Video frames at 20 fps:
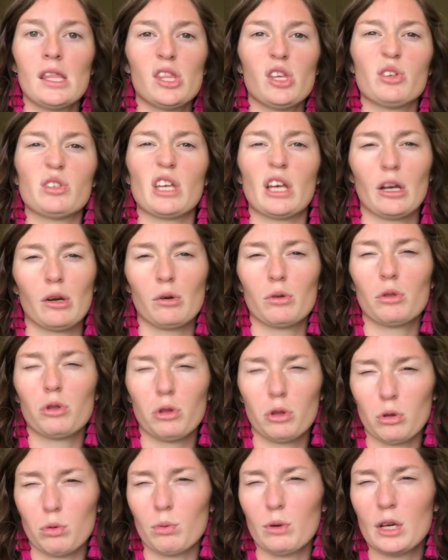those like
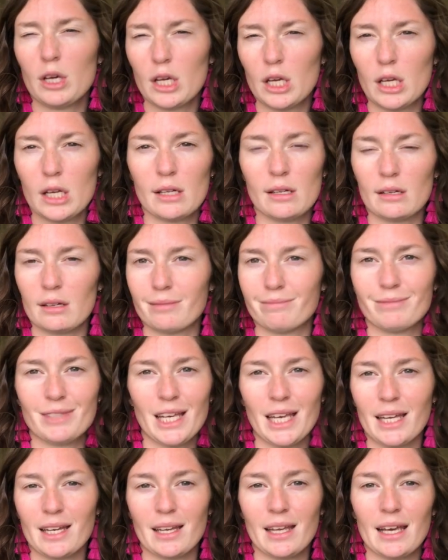3 to
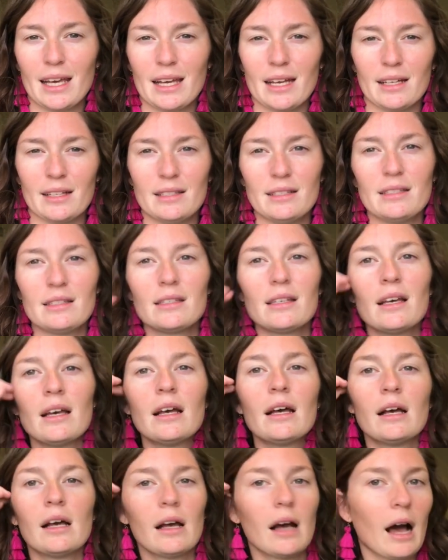10 kids,
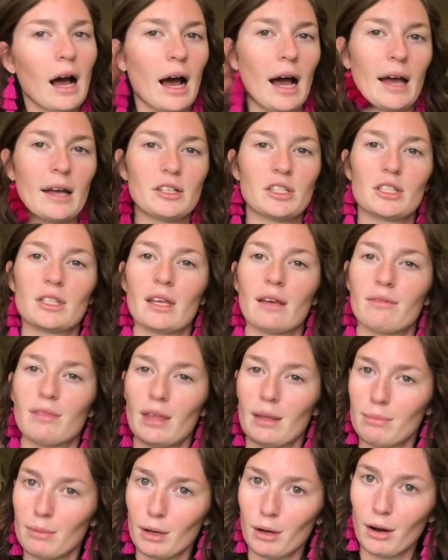I just give
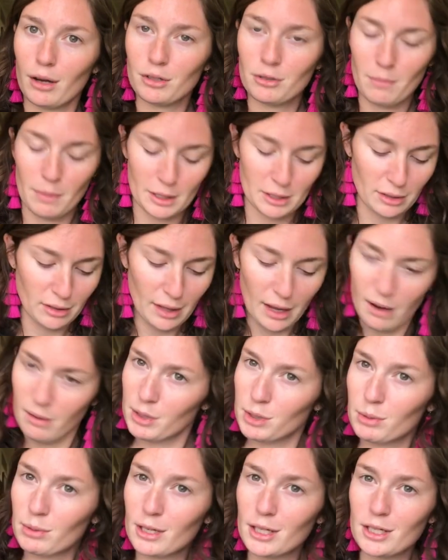them the crossword puzzle, and they
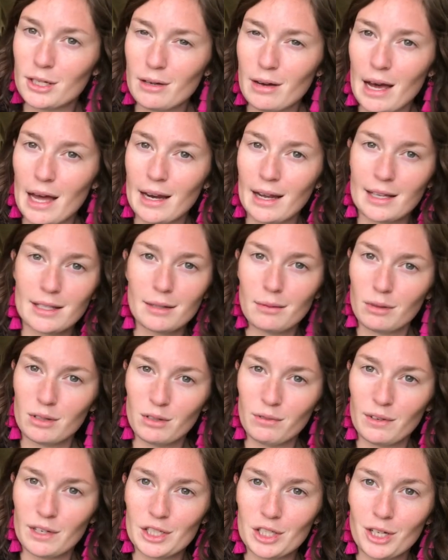always want to do it because the
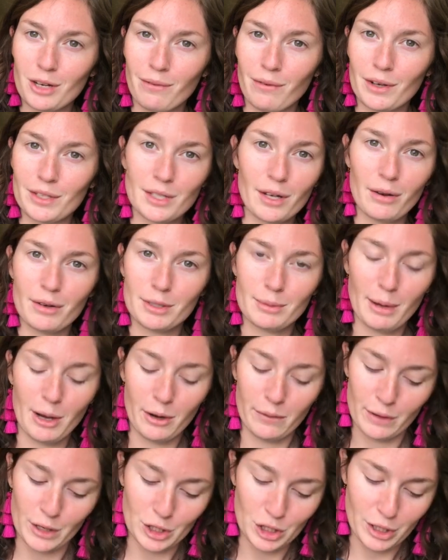ones finishing first are always my
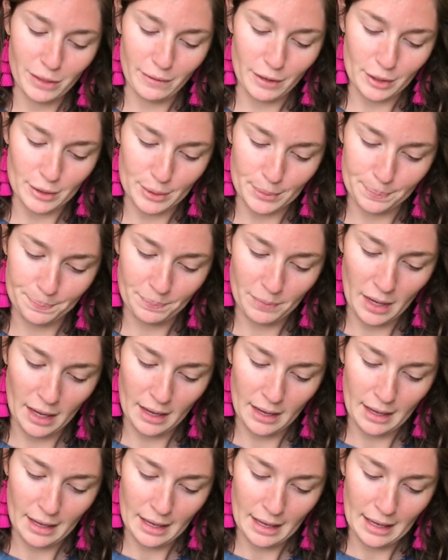overachievers.
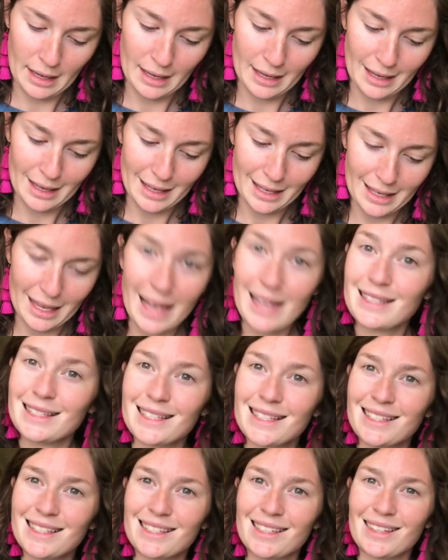
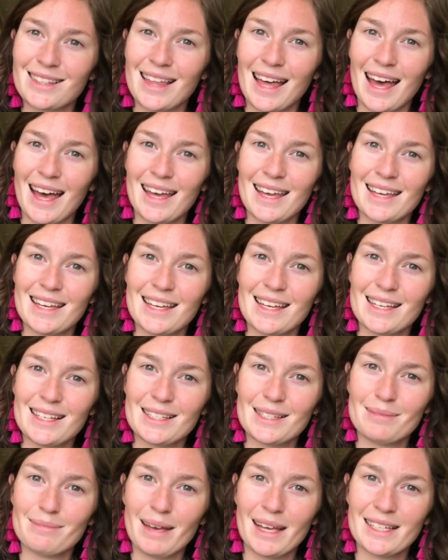Yes, so that
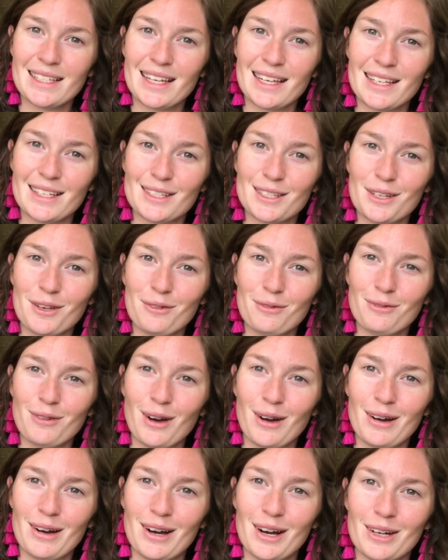is my day so
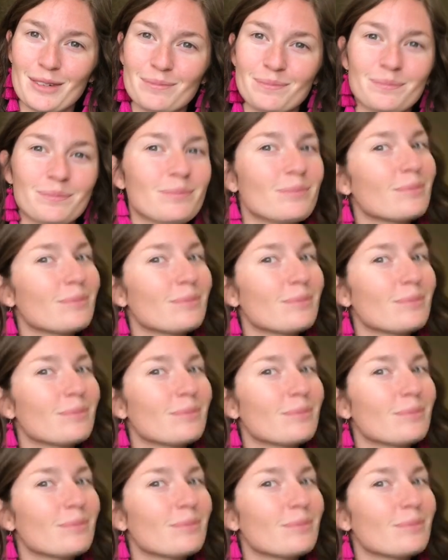far.